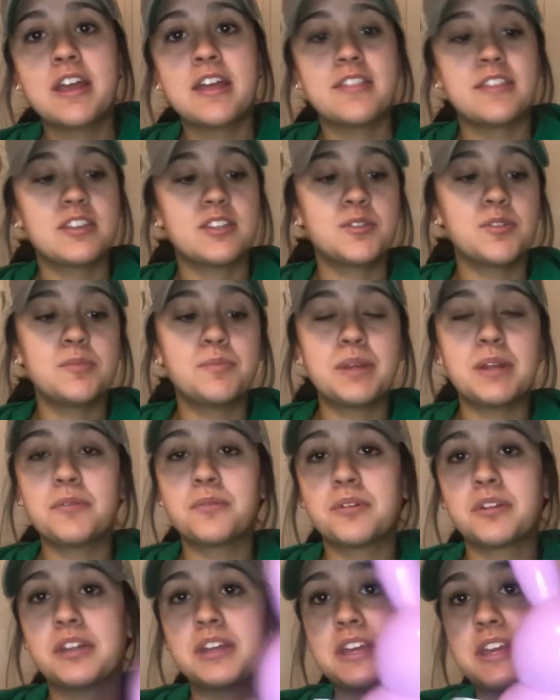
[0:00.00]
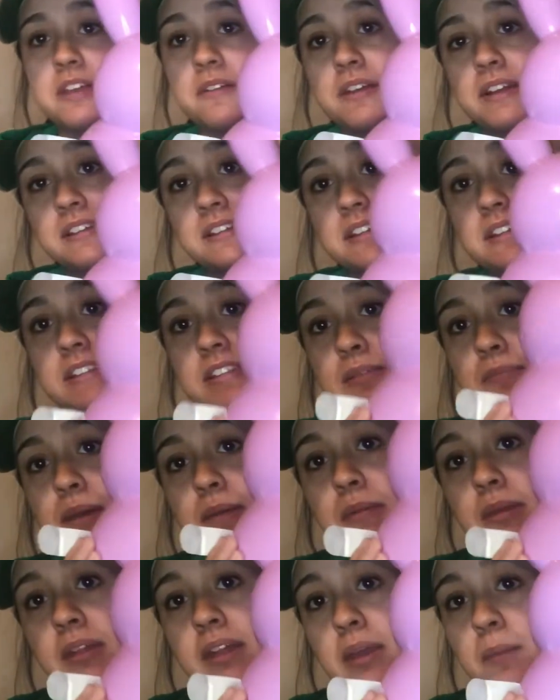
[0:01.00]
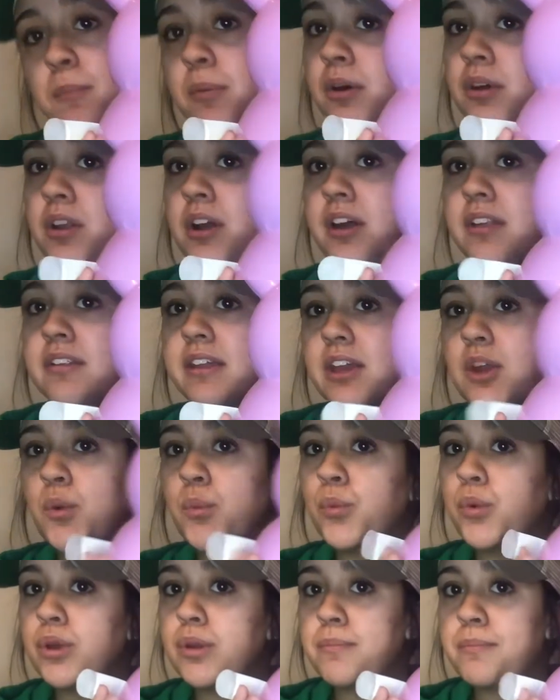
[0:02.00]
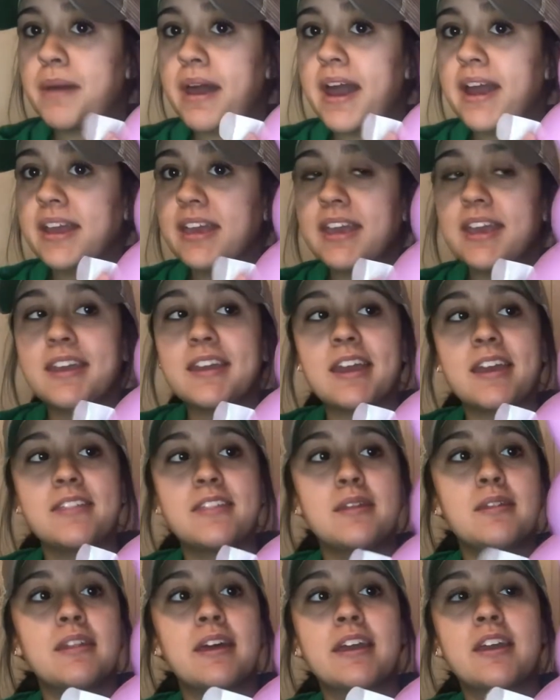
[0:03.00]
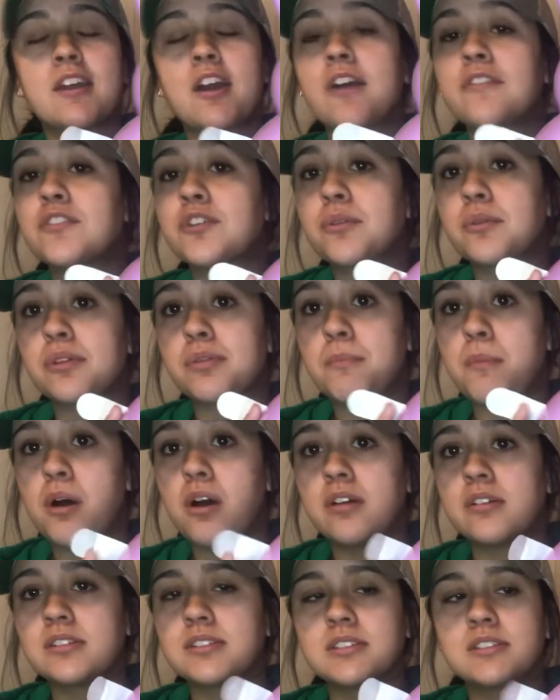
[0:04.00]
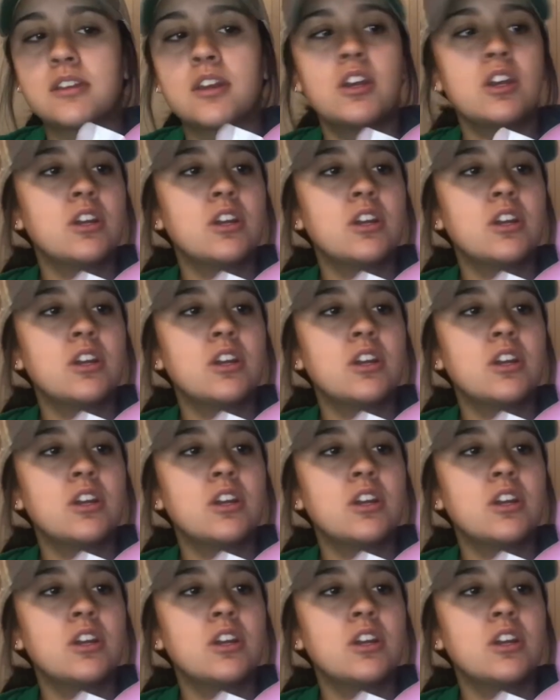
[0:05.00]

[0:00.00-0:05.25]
this would be a really cute idea to maybe like put on like a wood backing and then like cover it with moss